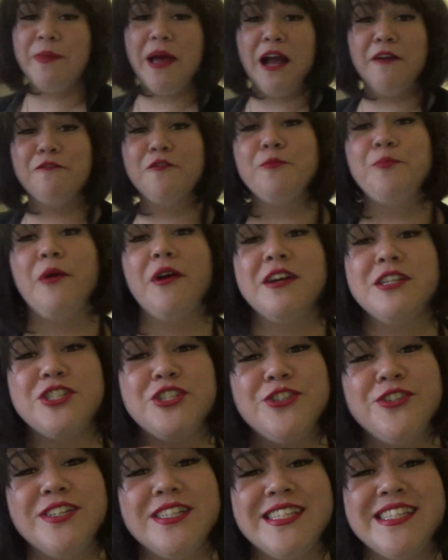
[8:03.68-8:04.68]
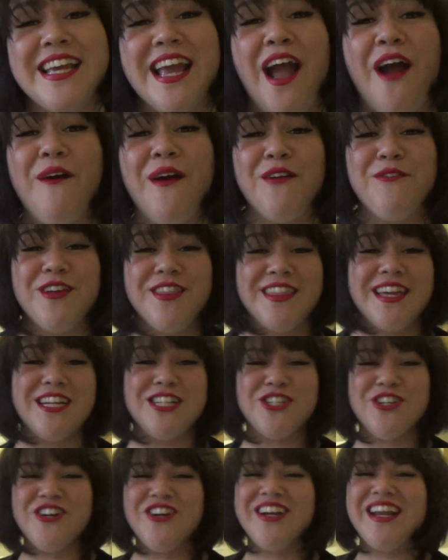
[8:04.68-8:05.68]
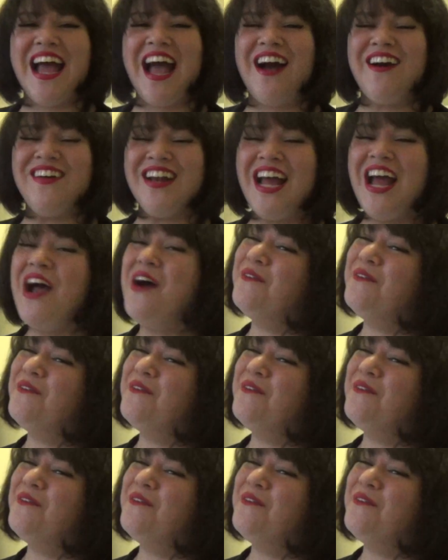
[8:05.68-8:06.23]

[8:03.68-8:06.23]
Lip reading: back for part 2 to see how everything turned out.